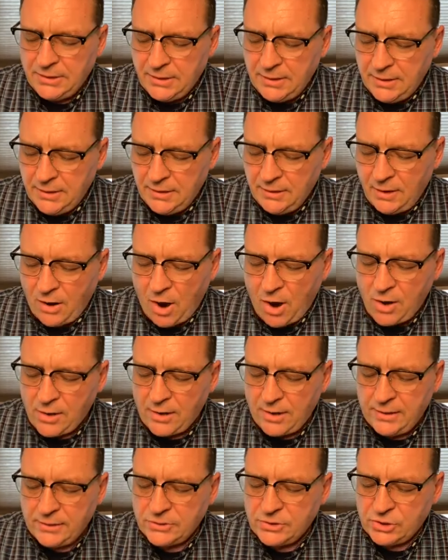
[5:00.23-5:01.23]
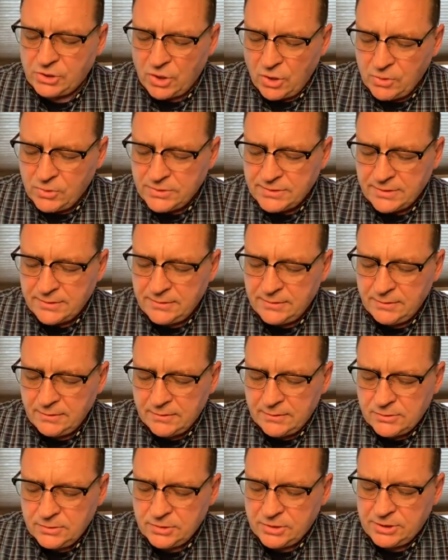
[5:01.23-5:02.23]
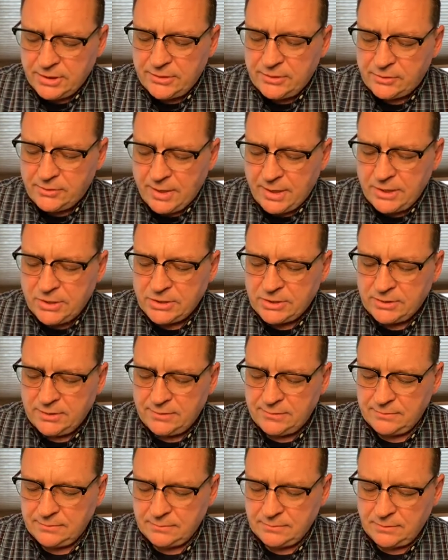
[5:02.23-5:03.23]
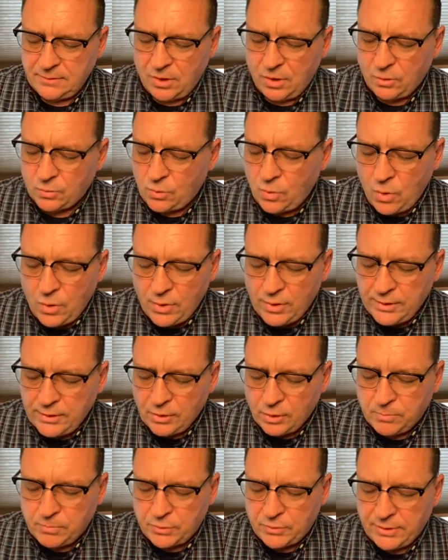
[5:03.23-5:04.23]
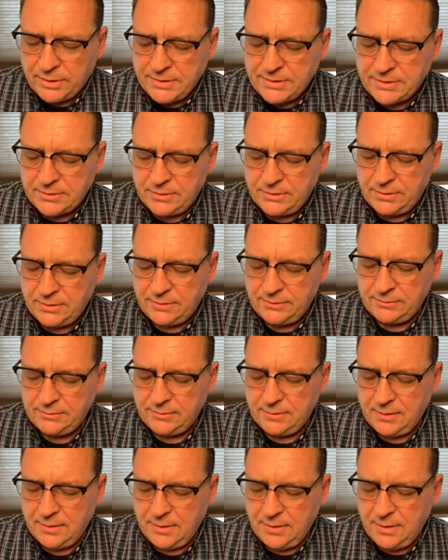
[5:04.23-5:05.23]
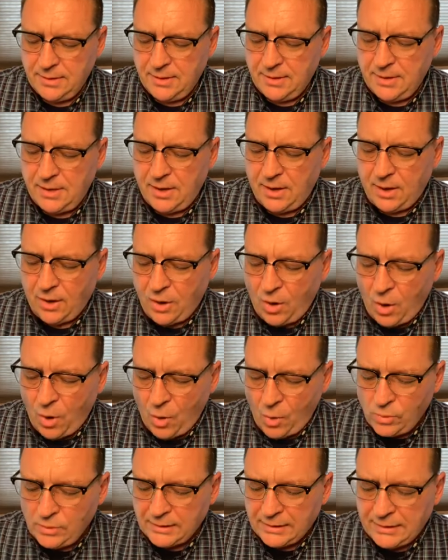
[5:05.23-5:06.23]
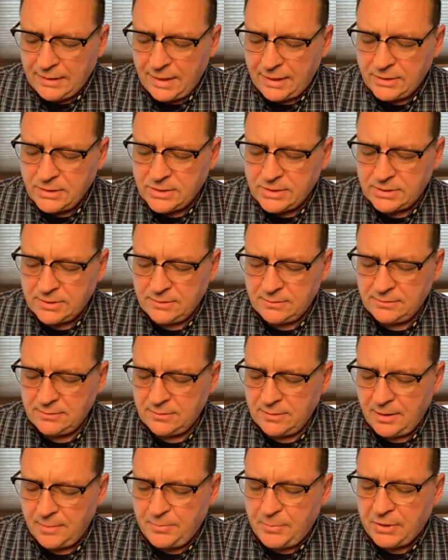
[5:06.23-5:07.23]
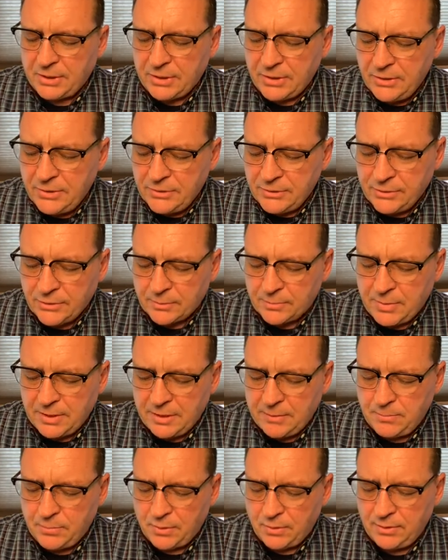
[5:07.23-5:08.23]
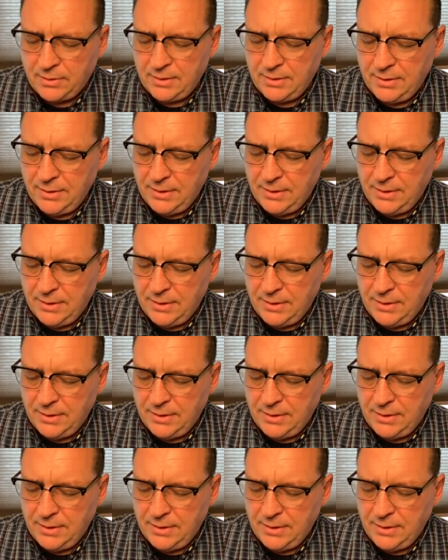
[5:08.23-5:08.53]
ye are a chosen generation, a royal priesthood, a holy nation, a peculiar people,